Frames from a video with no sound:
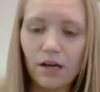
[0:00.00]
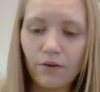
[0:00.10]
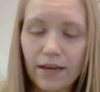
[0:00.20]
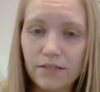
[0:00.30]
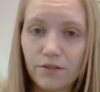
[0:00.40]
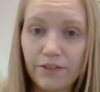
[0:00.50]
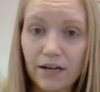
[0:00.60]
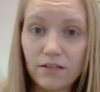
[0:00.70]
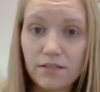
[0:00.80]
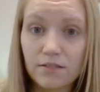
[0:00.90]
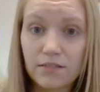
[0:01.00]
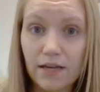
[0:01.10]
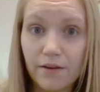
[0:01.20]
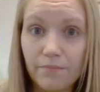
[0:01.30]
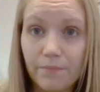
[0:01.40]
Okay, so there's
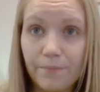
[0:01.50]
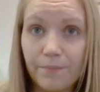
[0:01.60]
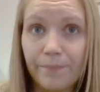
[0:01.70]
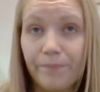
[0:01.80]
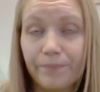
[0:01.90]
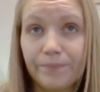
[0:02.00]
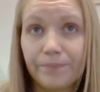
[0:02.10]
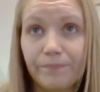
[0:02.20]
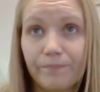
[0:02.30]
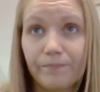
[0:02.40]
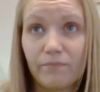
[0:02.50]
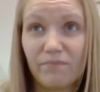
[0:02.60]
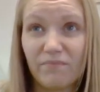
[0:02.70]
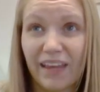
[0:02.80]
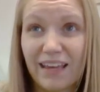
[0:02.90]
some
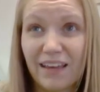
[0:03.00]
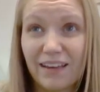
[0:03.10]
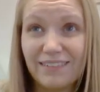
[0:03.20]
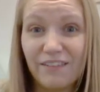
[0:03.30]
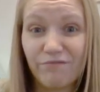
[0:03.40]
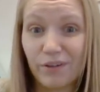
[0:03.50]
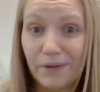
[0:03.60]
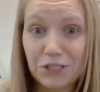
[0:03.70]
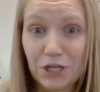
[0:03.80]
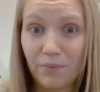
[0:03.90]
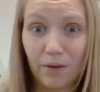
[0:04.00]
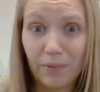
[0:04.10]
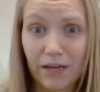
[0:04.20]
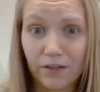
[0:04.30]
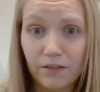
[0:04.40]
like information
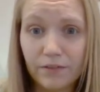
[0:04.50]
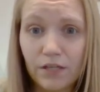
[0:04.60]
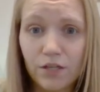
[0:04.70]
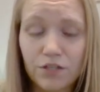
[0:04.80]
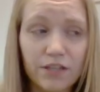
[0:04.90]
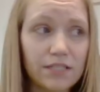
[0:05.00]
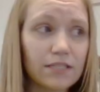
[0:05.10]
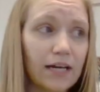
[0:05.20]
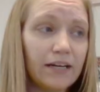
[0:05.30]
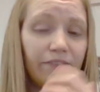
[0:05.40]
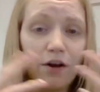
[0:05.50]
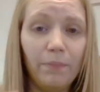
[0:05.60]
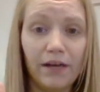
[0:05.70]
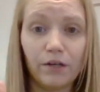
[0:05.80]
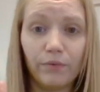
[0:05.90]
about panel. So this is kind of how
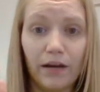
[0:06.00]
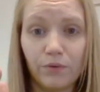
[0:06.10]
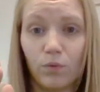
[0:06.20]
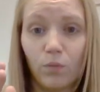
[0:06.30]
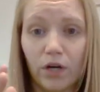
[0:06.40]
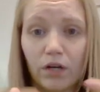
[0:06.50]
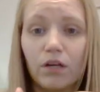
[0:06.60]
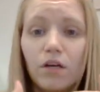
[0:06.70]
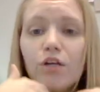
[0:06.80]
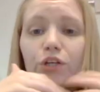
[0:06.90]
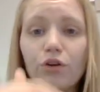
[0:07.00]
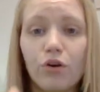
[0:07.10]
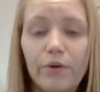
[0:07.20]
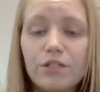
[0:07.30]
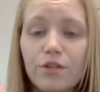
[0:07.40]
panel round will work. You'll
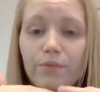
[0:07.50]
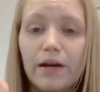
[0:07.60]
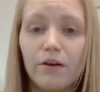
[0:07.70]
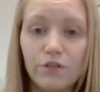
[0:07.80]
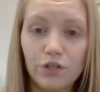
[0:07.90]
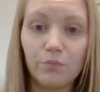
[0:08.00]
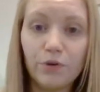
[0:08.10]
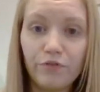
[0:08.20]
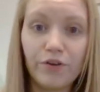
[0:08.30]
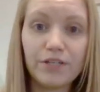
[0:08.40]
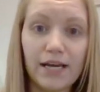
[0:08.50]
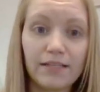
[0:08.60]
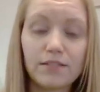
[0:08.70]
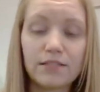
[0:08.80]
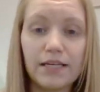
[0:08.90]
go into the round, you'll move your
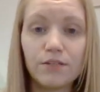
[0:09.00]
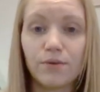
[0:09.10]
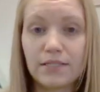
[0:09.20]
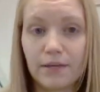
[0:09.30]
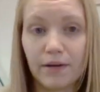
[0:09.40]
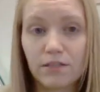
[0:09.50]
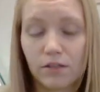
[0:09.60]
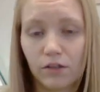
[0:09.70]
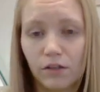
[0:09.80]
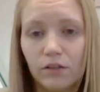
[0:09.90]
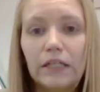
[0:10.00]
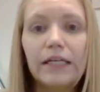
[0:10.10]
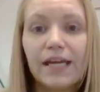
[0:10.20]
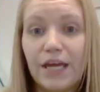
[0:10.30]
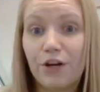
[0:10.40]
desks into a semicircle
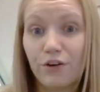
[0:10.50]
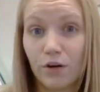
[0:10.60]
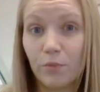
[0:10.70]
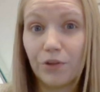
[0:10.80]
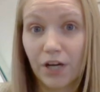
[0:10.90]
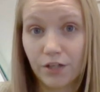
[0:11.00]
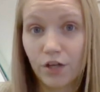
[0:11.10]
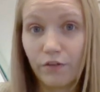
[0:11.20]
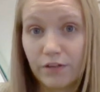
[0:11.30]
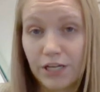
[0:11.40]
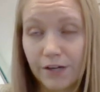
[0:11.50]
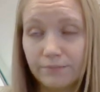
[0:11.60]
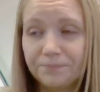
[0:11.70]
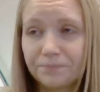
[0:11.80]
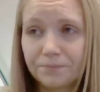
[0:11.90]
in a normal non-COVID
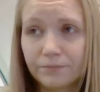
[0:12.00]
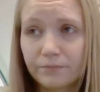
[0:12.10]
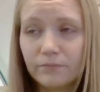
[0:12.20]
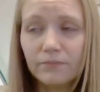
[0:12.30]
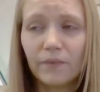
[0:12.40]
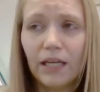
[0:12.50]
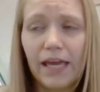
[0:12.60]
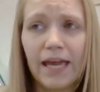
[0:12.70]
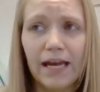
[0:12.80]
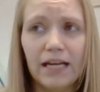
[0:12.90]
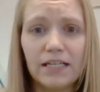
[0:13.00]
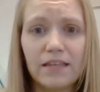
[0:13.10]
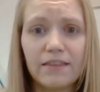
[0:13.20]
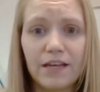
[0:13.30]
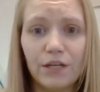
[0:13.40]
year. And
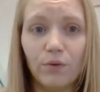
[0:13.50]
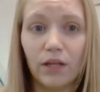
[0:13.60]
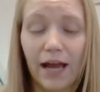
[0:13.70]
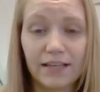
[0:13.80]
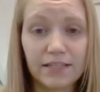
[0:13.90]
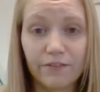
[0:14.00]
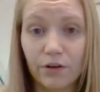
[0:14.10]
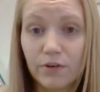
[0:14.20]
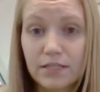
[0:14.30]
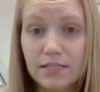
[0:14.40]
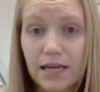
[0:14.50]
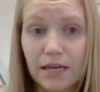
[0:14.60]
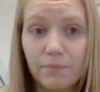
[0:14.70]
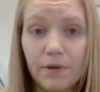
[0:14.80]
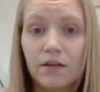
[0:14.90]
then you will ask everyone's
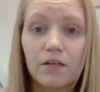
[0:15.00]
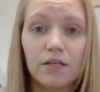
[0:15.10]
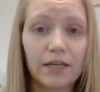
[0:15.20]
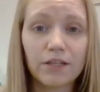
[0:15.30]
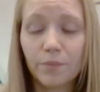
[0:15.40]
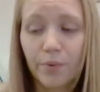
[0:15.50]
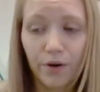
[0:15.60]
name, get their